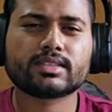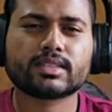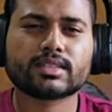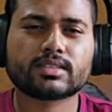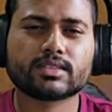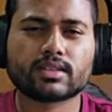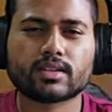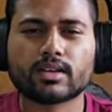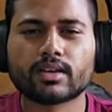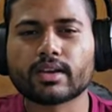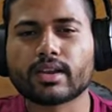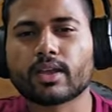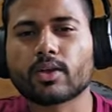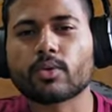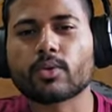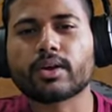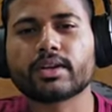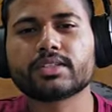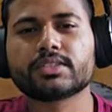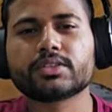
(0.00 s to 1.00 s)
just
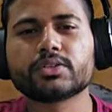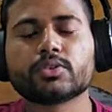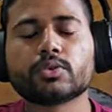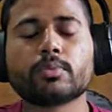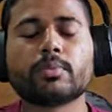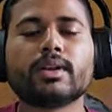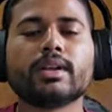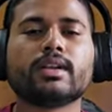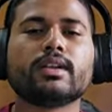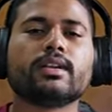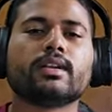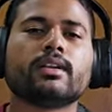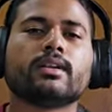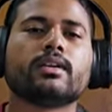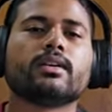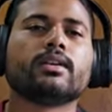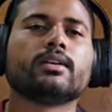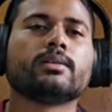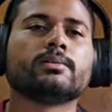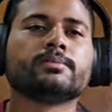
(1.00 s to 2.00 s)
requires you to
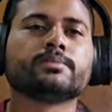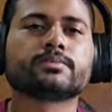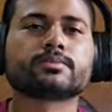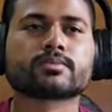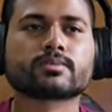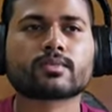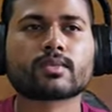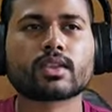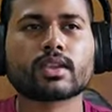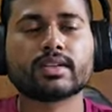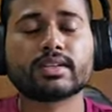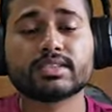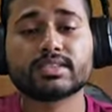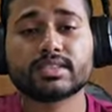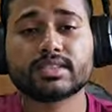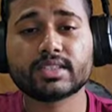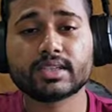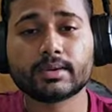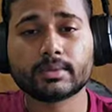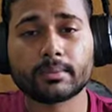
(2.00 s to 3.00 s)
build
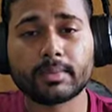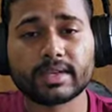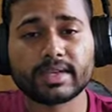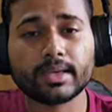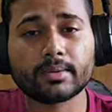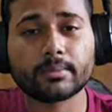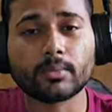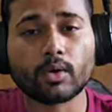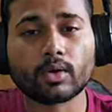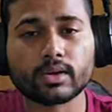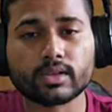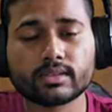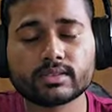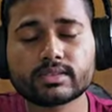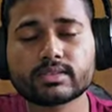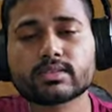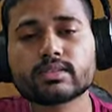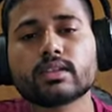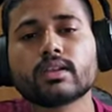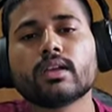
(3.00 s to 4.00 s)
decision-making
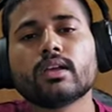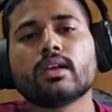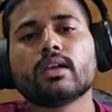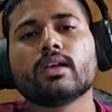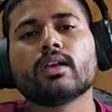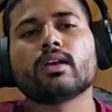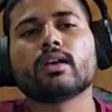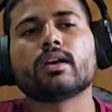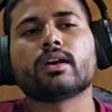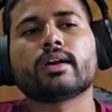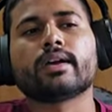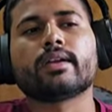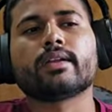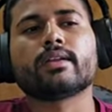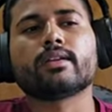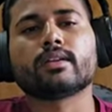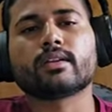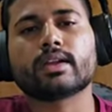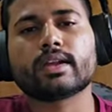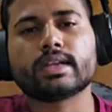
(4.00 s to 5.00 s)
models.
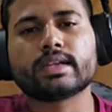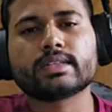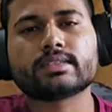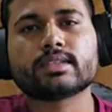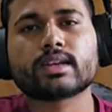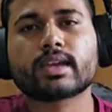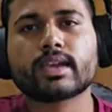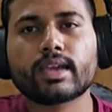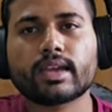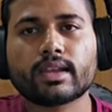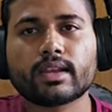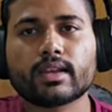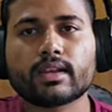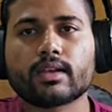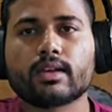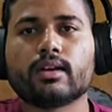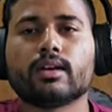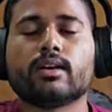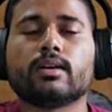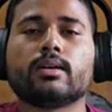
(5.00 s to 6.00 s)
And it is again
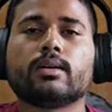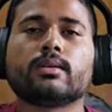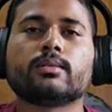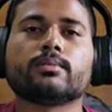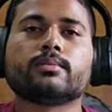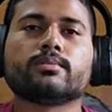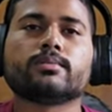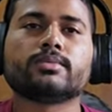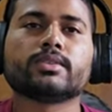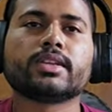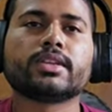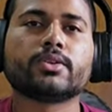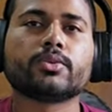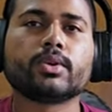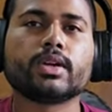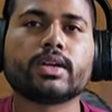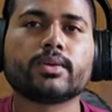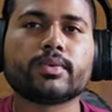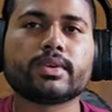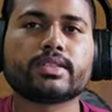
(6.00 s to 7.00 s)
the
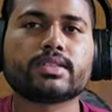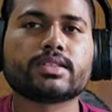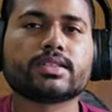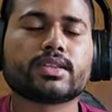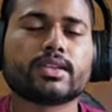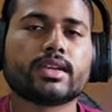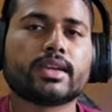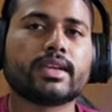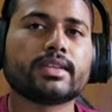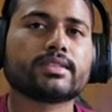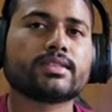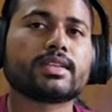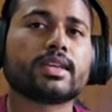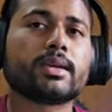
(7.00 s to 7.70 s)
unit which is